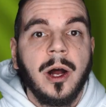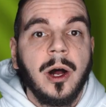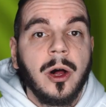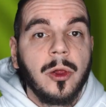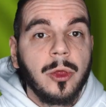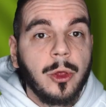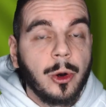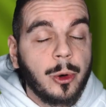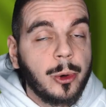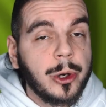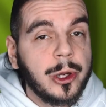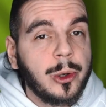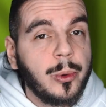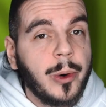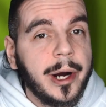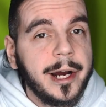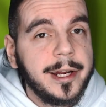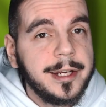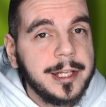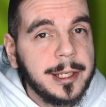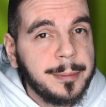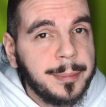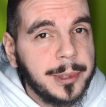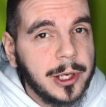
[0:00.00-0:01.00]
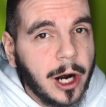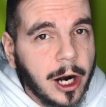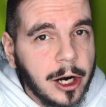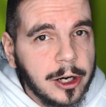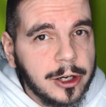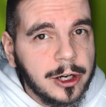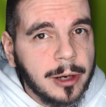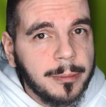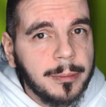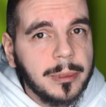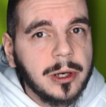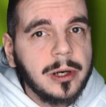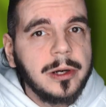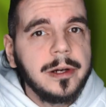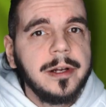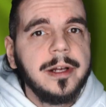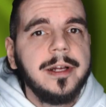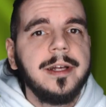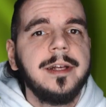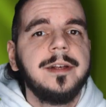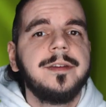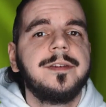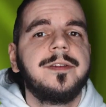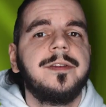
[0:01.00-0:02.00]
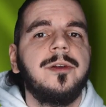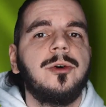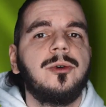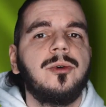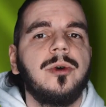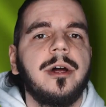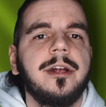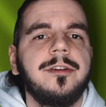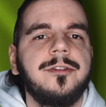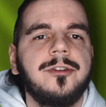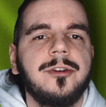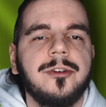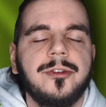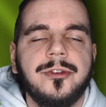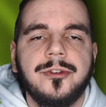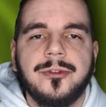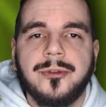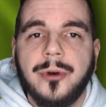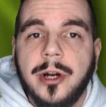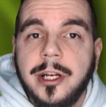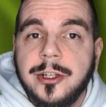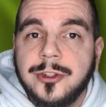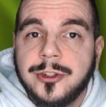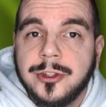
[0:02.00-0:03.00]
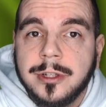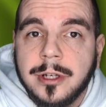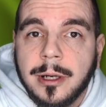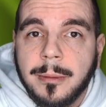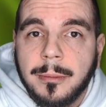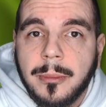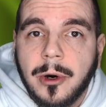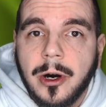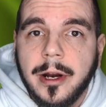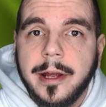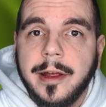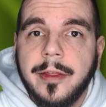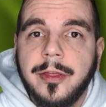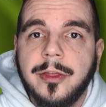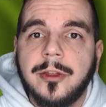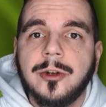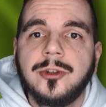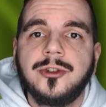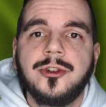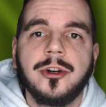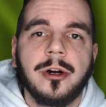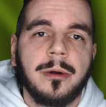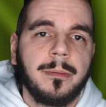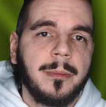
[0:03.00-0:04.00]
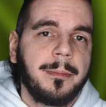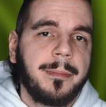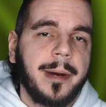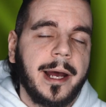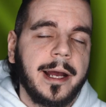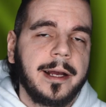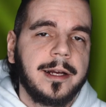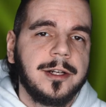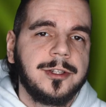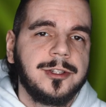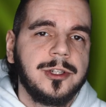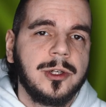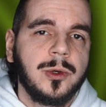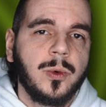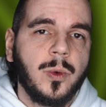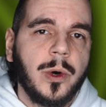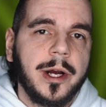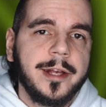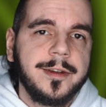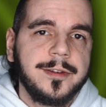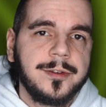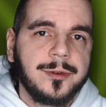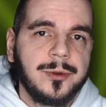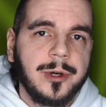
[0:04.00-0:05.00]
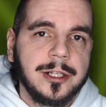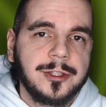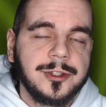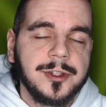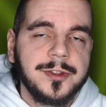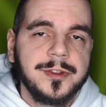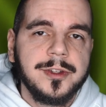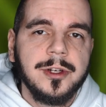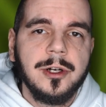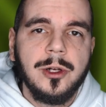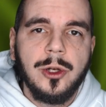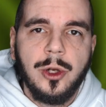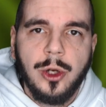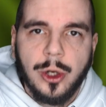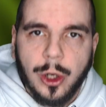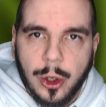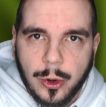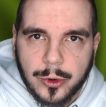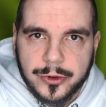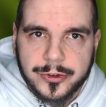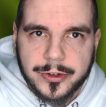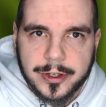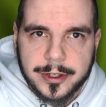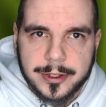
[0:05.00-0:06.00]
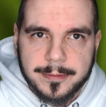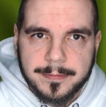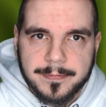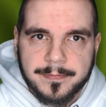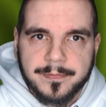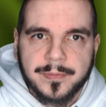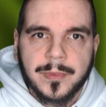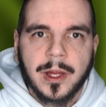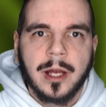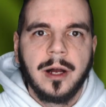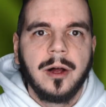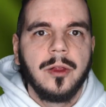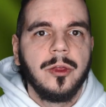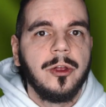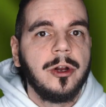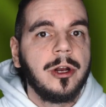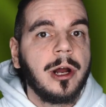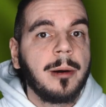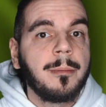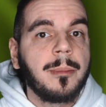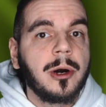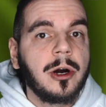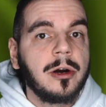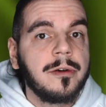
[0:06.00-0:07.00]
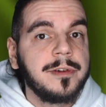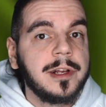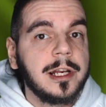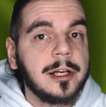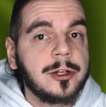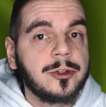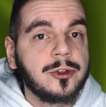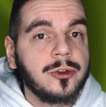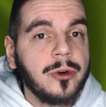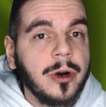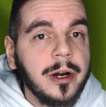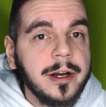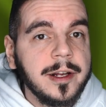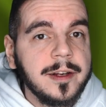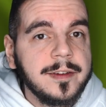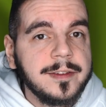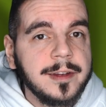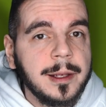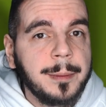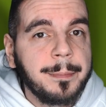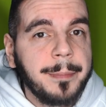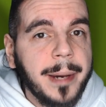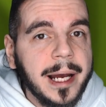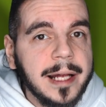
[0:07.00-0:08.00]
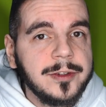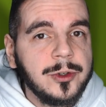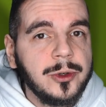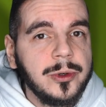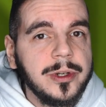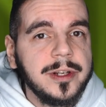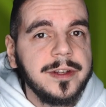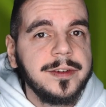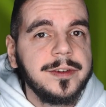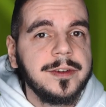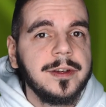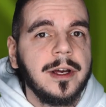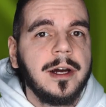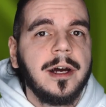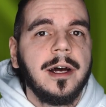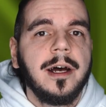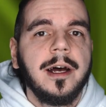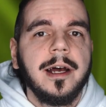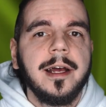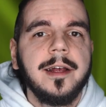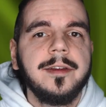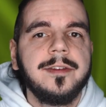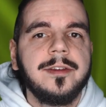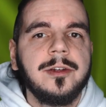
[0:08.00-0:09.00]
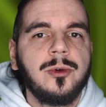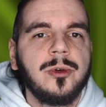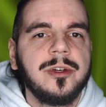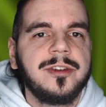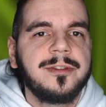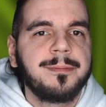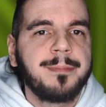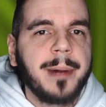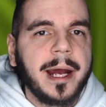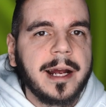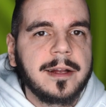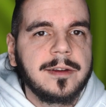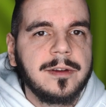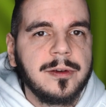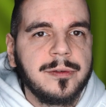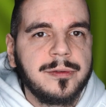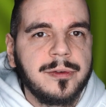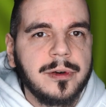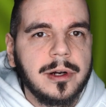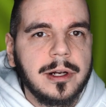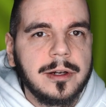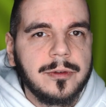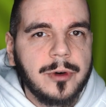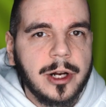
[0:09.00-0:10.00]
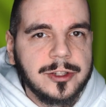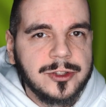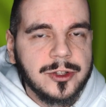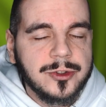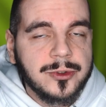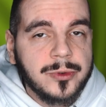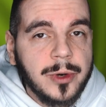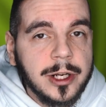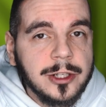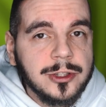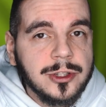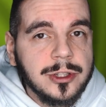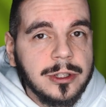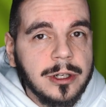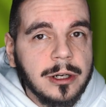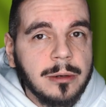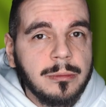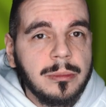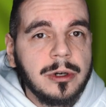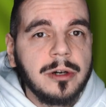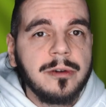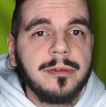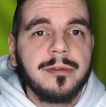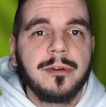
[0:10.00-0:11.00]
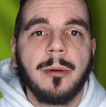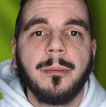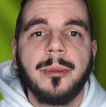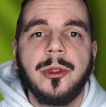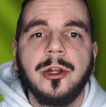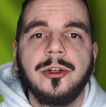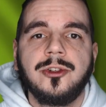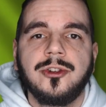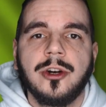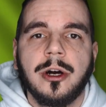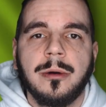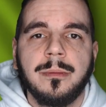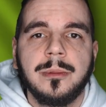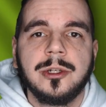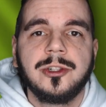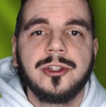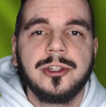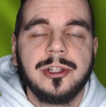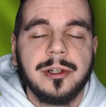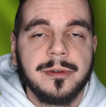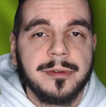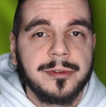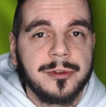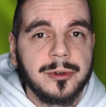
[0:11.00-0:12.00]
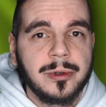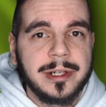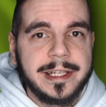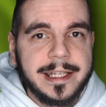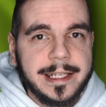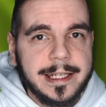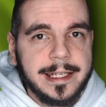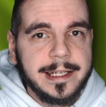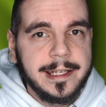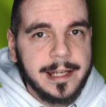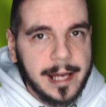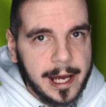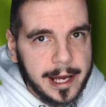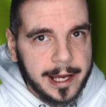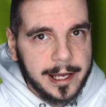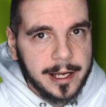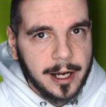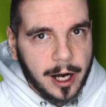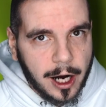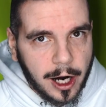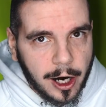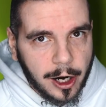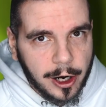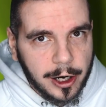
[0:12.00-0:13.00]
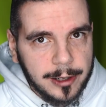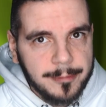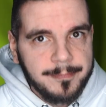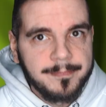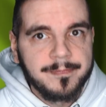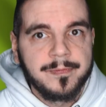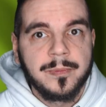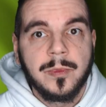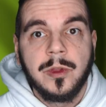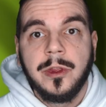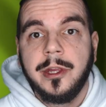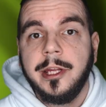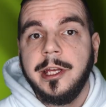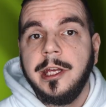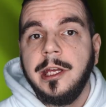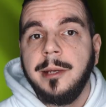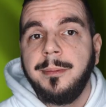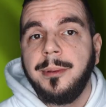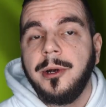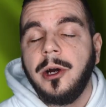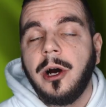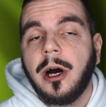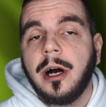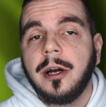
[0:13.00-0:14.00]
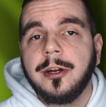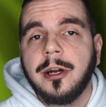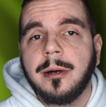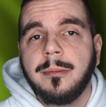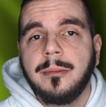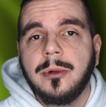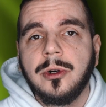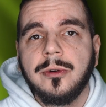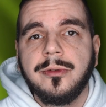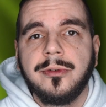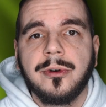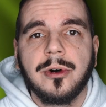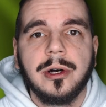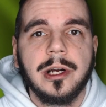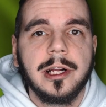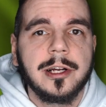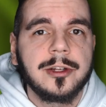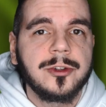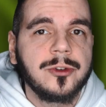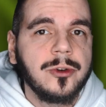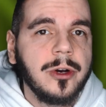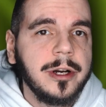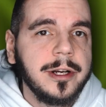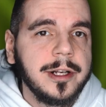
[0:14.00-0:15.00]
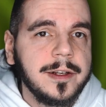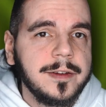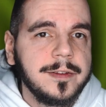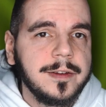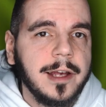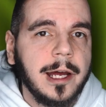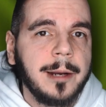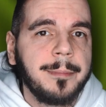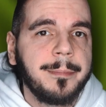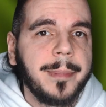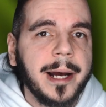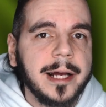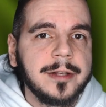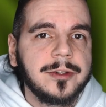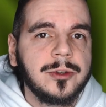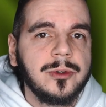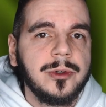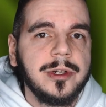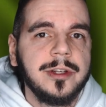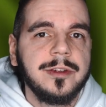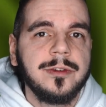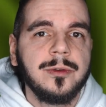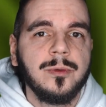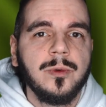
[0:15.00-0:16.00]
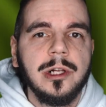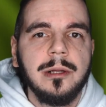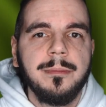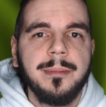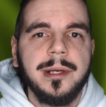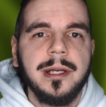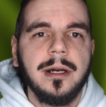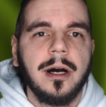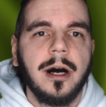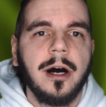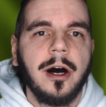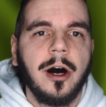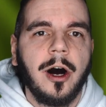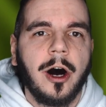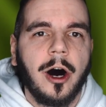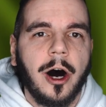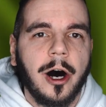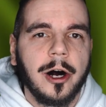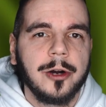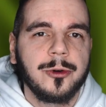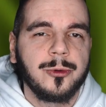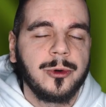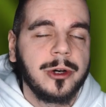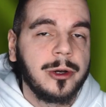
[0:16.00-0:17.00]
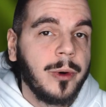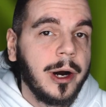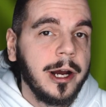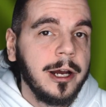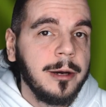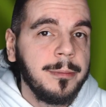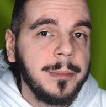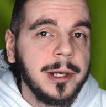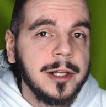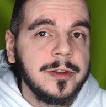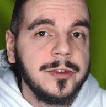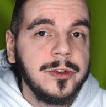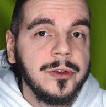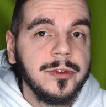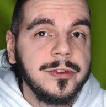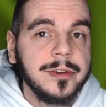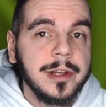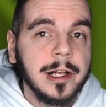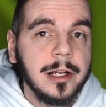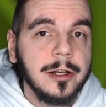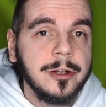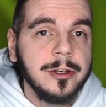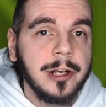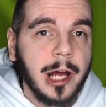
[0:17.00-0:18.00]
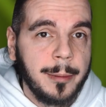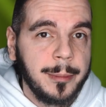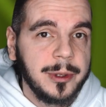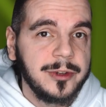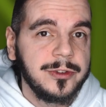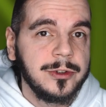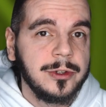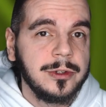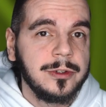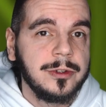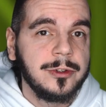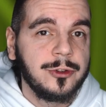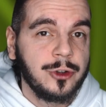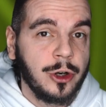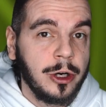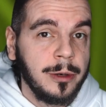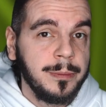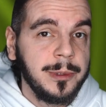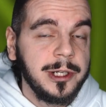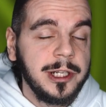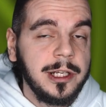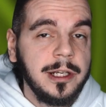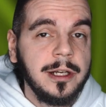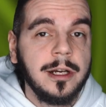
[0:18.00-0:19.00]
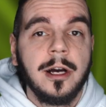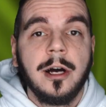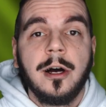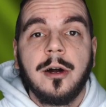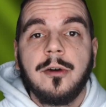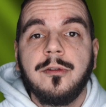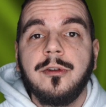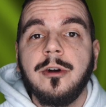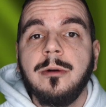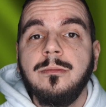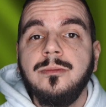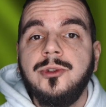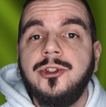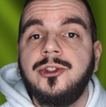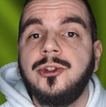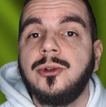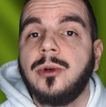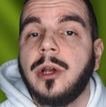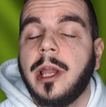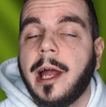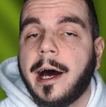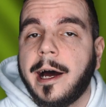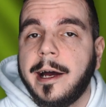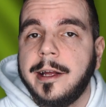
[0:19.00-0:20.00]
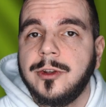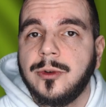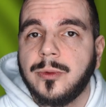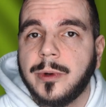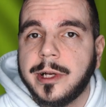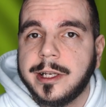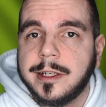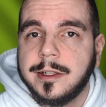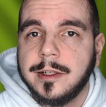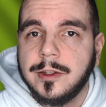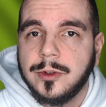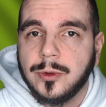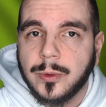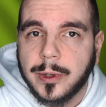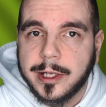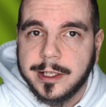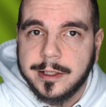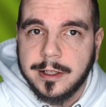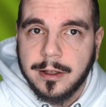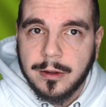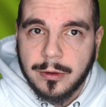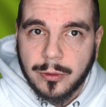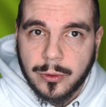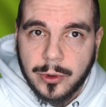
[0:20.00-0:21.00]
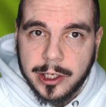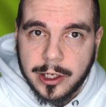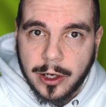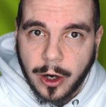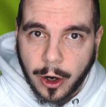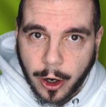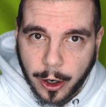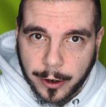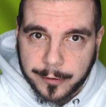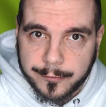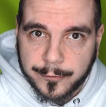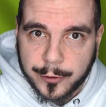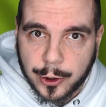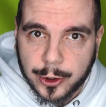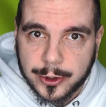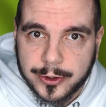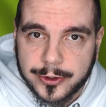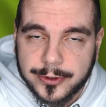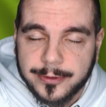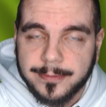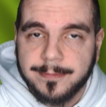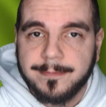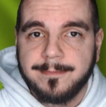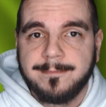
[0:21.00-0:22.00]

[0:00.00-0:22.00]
The required EPR number is the registration number in the German Packaging Waste Register, Lucid. The number of electronics and batteries is the respective registration number from the German Stiftung EAR. The EPR number for electronics and batteries will be a hard requirement to sell on Amazon Germany from July 2023 onwards.